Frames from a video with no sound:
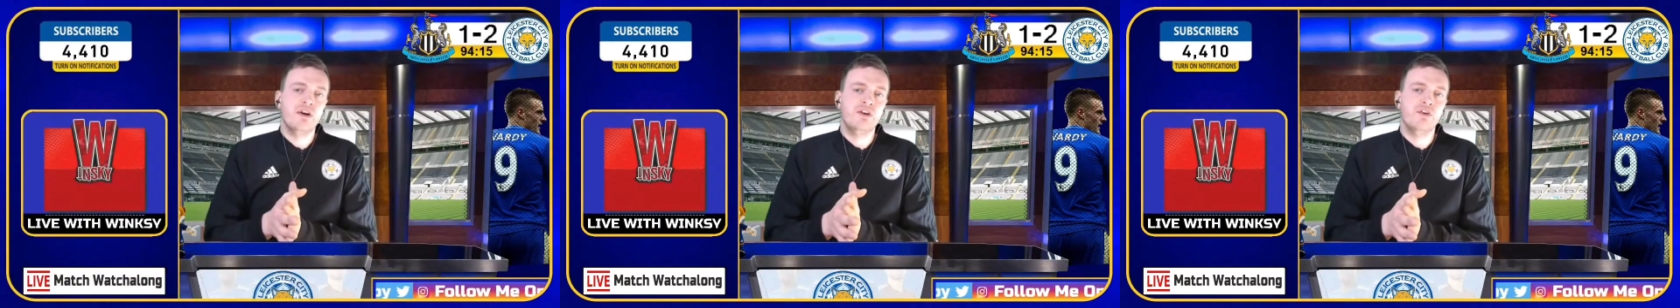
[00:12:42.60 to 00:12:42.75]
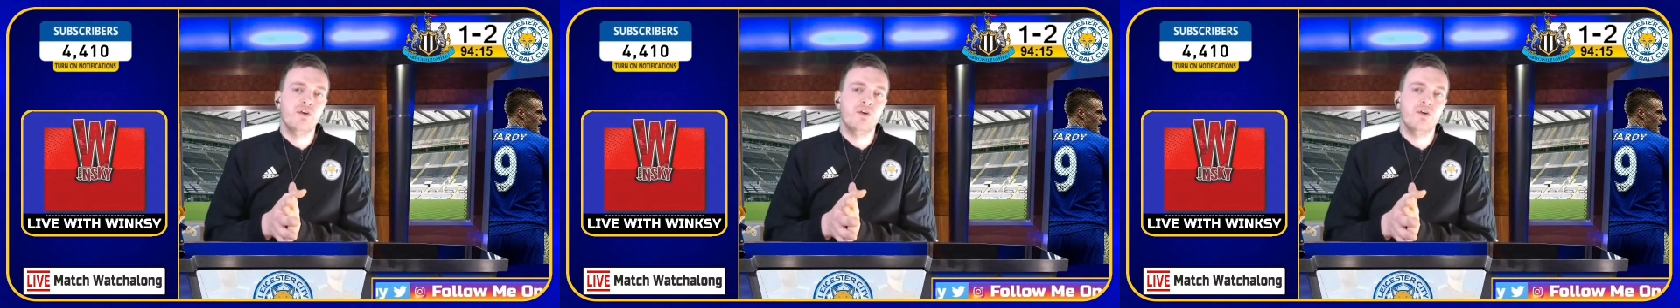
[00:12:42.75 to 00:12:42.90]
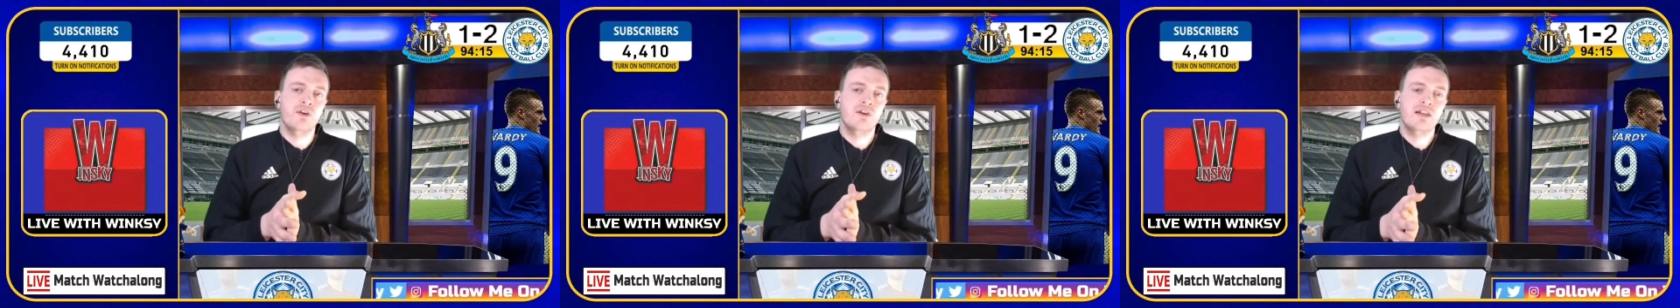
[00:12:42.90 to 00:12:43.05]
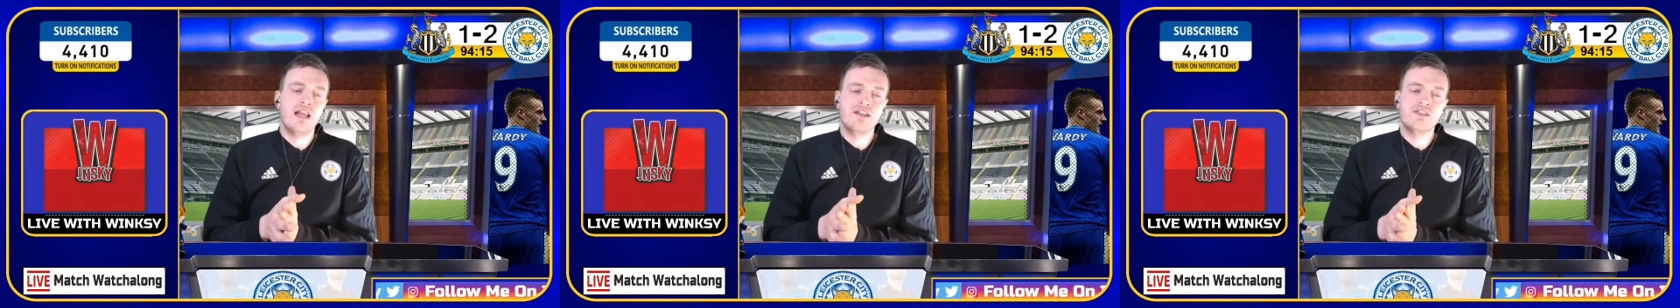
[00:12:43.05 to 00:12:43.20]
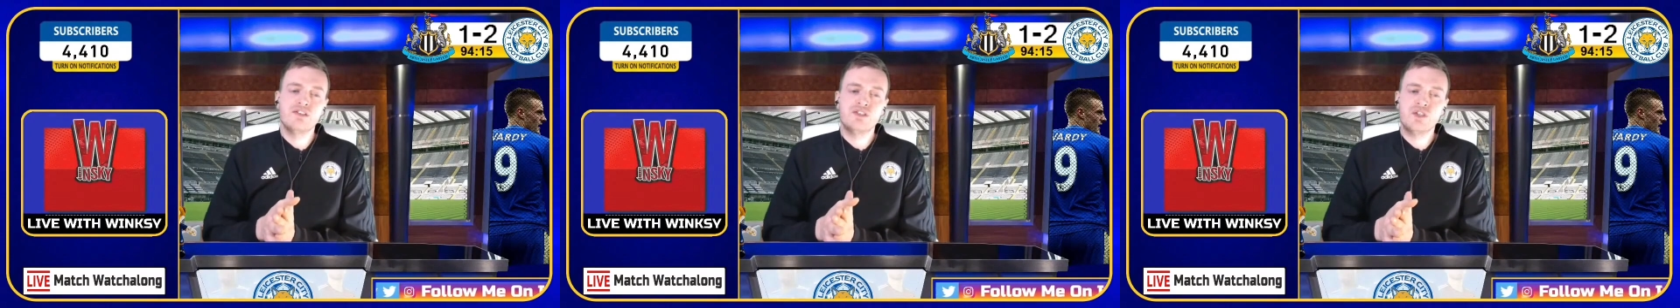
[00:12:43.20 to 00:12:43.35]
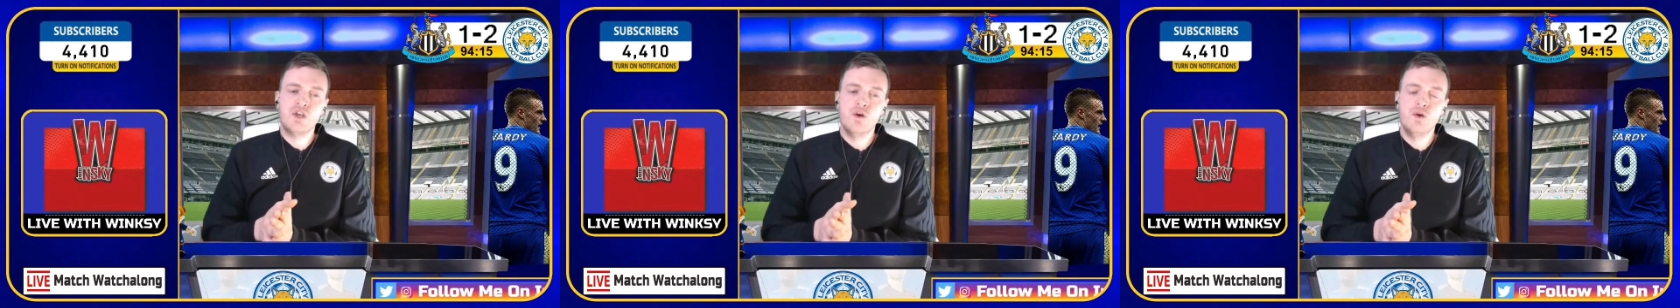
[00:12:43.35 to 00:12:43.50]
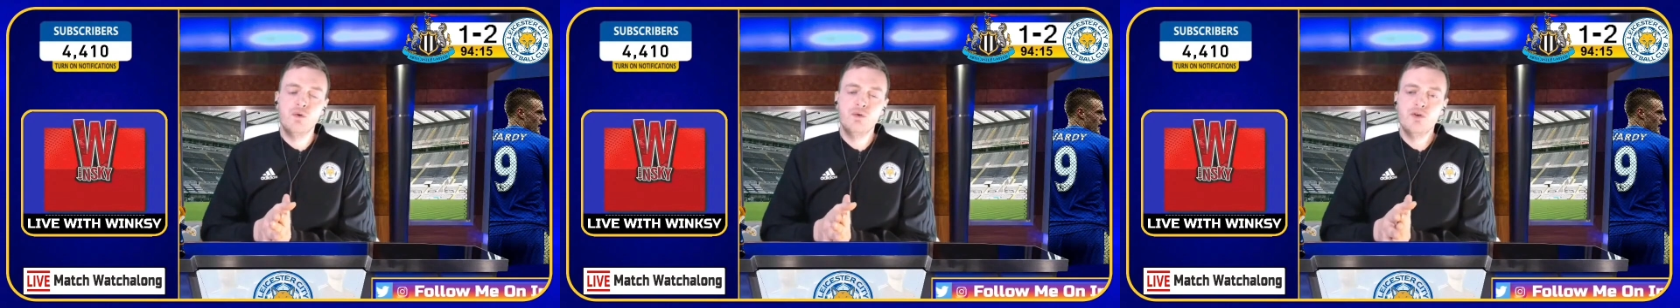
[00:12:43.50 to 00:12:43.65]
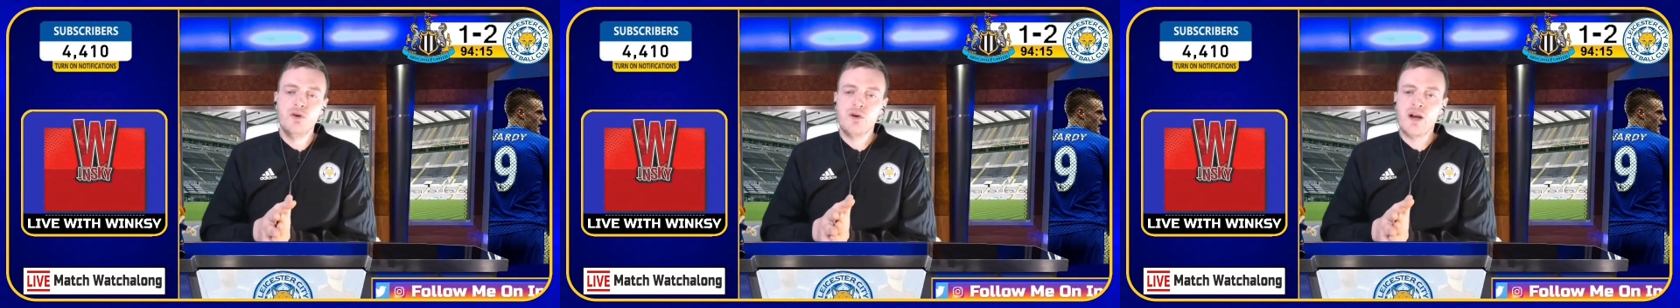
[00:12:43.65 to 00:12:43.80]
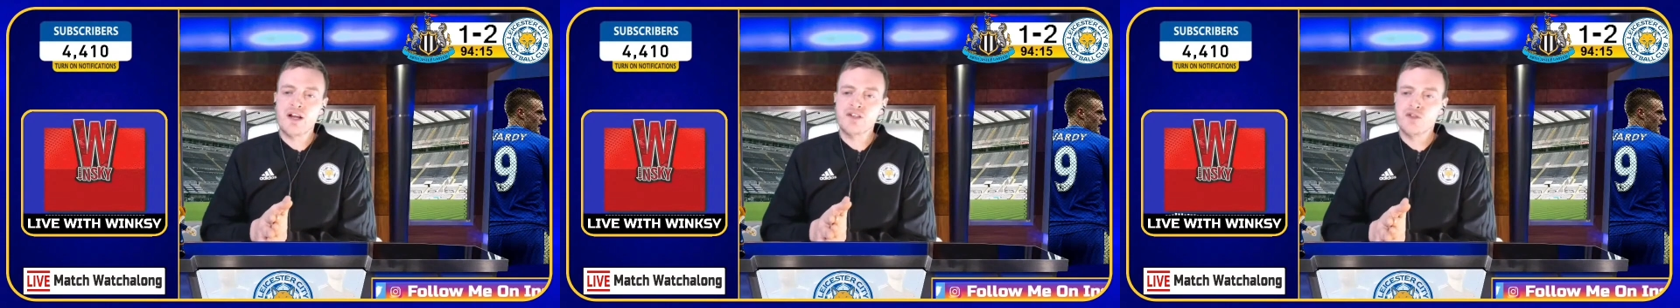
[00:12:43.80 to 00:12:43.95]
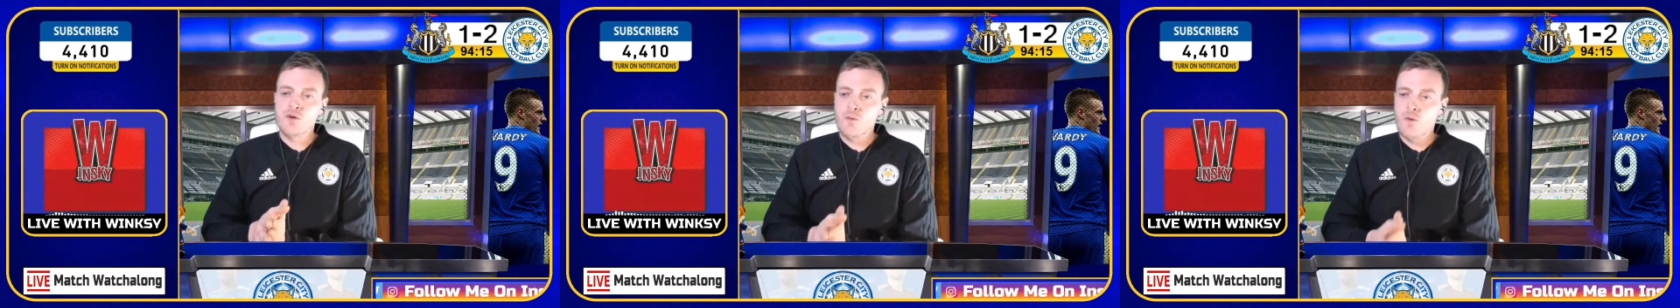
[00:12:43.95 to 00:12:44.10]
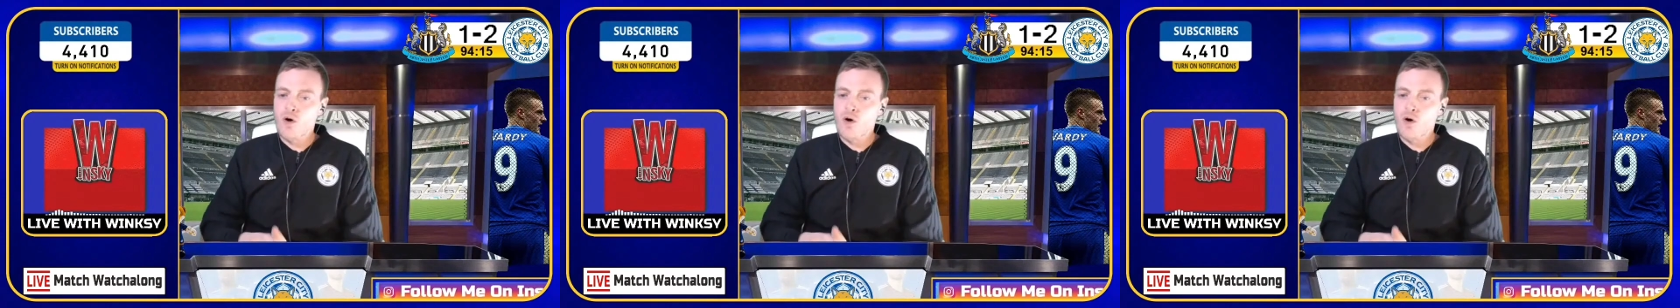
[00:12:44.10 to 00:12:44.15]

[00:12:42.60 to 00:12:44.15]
done. Leicester 2, Newcastle